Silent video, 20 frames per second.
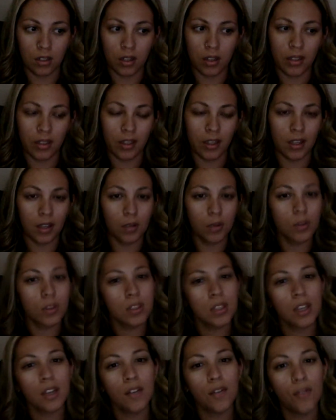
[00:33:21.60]
I think it was
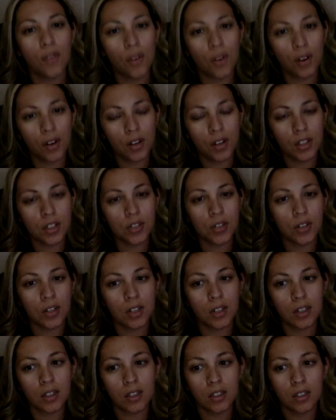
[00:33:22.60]
like 400.